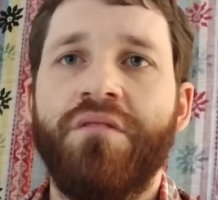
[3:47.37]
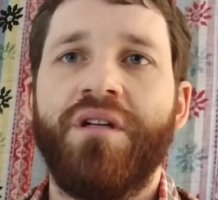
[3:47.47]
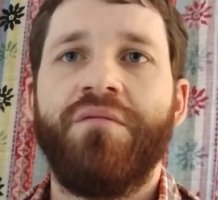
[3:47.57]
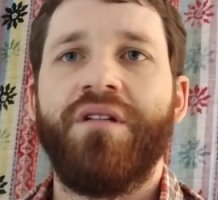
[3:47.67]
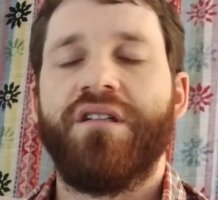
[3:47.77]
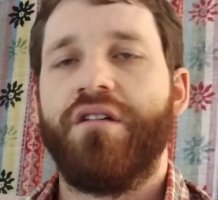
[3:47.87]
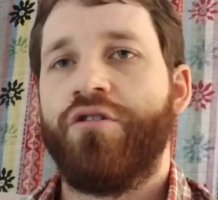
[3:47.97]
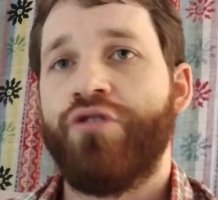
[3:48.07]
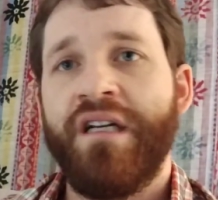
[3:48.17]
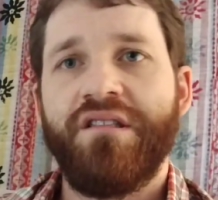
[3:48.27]
maybe like a
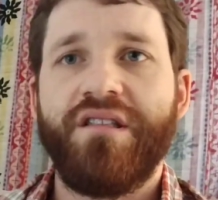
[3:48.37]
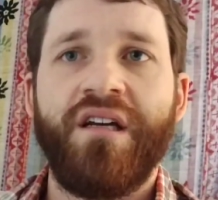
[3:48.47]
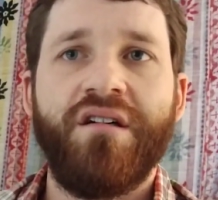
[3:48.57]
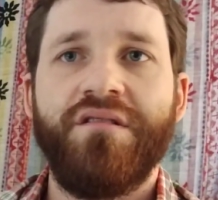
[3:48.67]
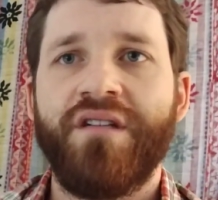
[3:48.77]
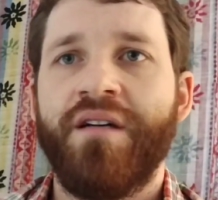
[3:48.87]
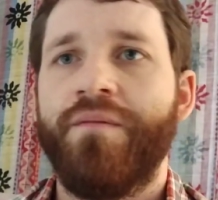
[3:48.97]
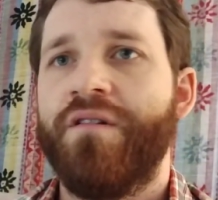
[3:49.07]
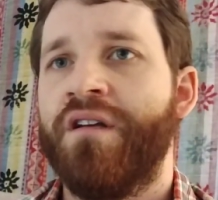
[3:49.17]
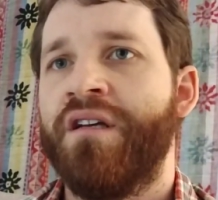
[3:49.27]
grayscale
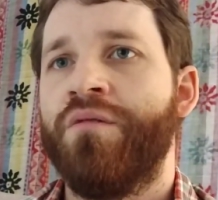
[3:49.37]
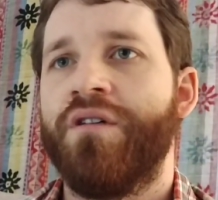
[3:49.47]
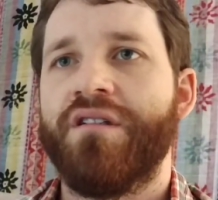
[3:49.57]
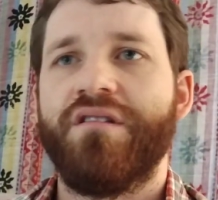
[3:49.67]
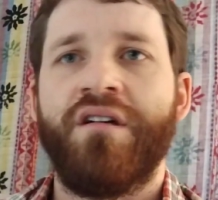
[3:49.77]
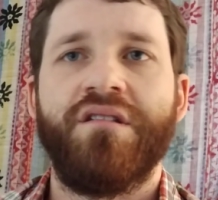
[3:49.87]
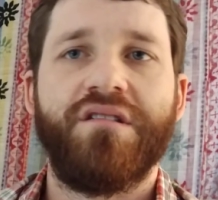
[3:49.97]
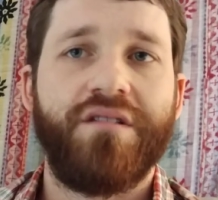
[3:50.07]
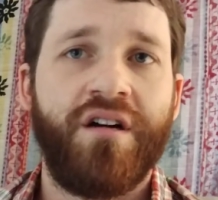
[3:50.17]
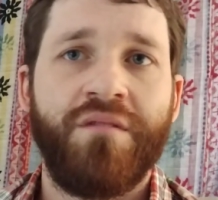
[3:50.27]
type thing when it's on the
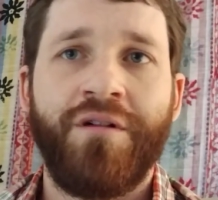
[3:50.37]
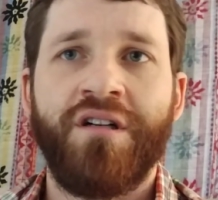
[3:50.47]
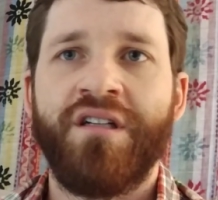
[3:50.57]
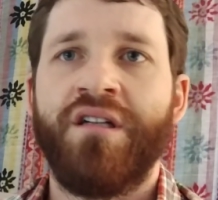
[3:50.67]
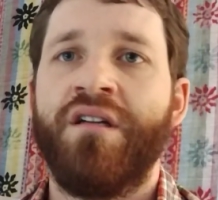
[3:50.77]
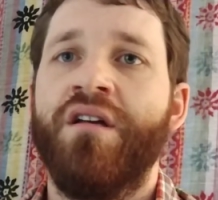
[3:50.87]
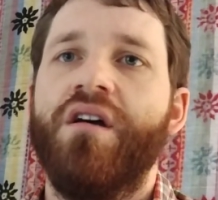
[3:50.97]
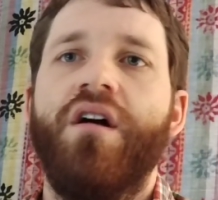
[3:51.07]
stock market.